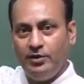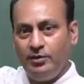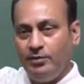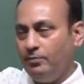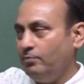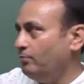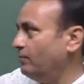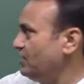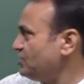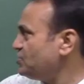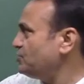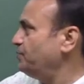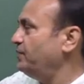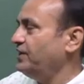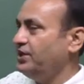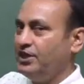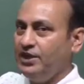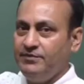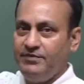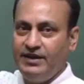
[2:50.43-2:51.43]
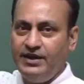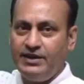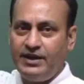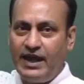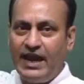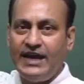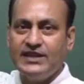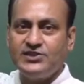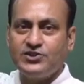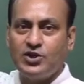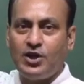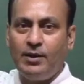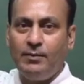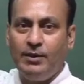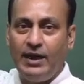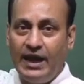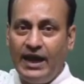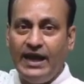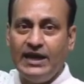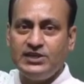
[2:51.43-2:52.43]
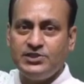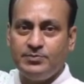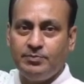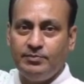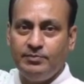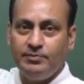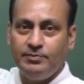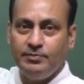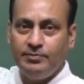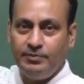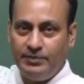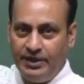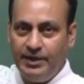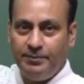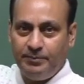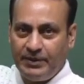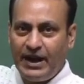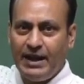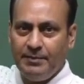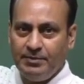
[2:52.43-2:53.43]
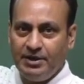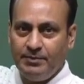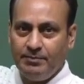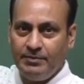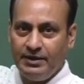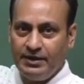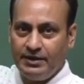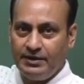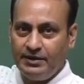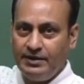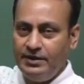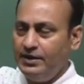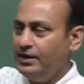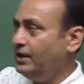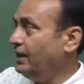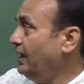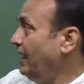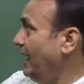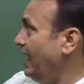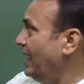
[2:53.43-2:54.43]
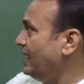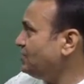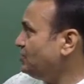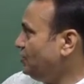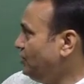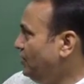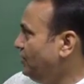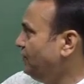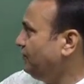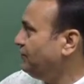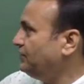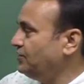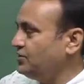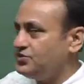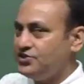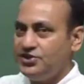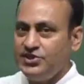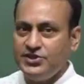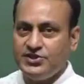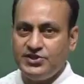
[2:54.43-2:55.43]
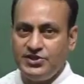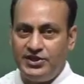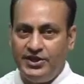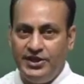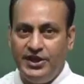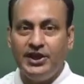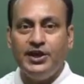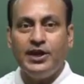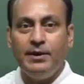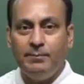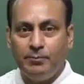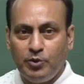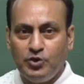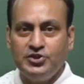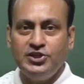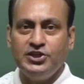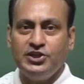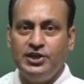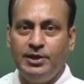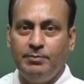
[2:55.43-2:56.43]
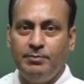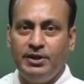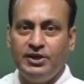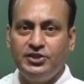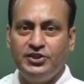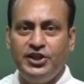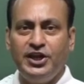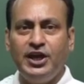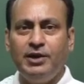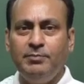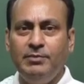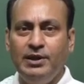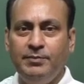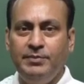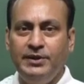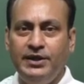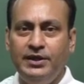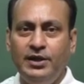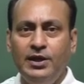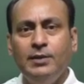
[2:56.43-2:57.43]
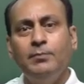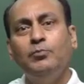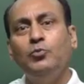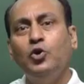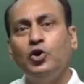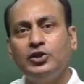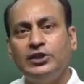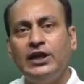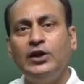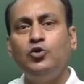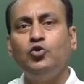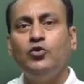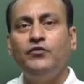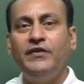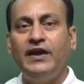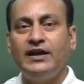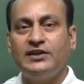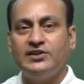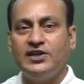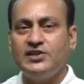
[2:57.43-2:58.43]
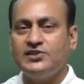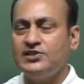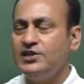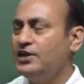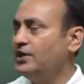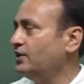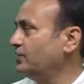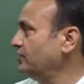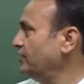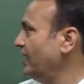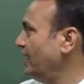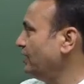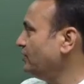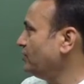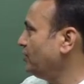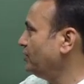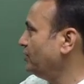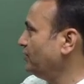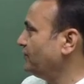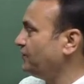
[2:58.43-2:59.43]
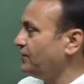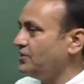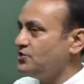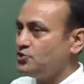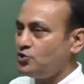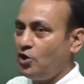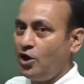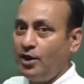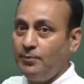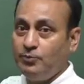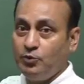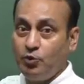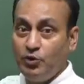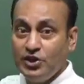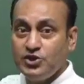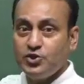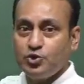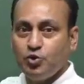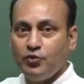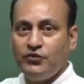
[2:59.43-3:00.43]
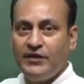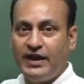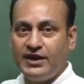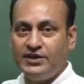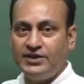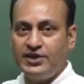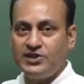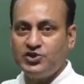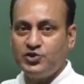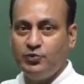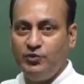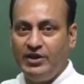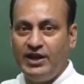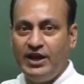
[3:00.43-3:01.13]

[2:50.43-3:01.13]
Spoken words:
must be given as a prime number. As if this is a composite number, there may be more than two factors, then the difference of which two factors will